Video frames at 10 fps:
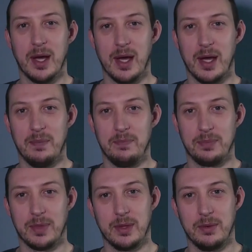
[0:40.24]

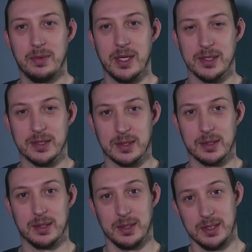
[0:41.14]
It's
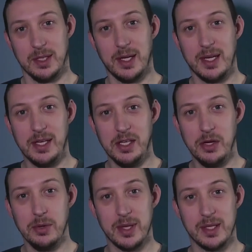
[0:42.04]
slightly
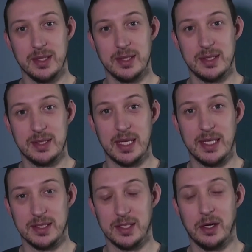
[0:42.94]
newer than
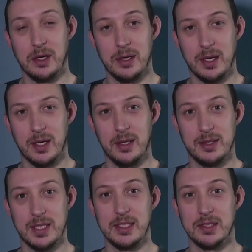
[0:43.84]
D-Star.
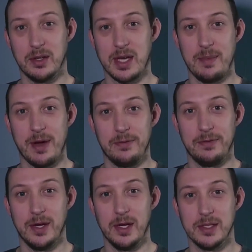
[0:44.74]
D-Star came out
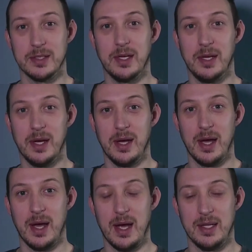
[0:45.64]
first,
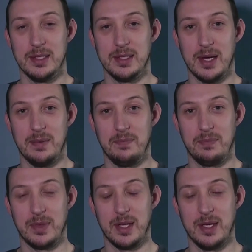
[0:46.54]
and
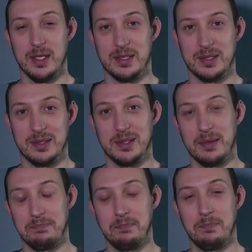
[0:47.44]
it's
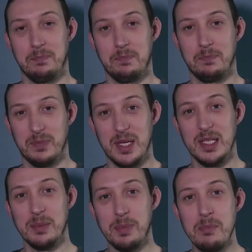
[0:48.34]

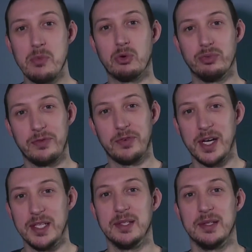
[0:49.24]
a bit more
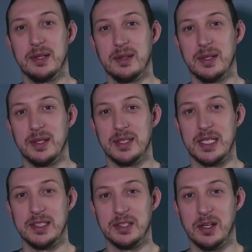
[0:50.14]
refined than
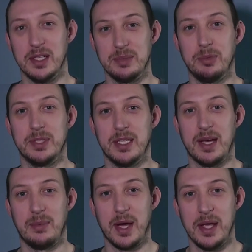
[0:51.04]
D-Star. Let's put it
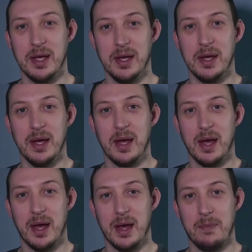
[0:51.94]
that way.
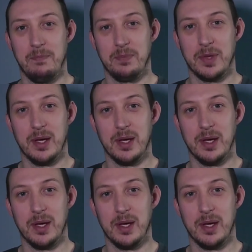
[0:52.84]
The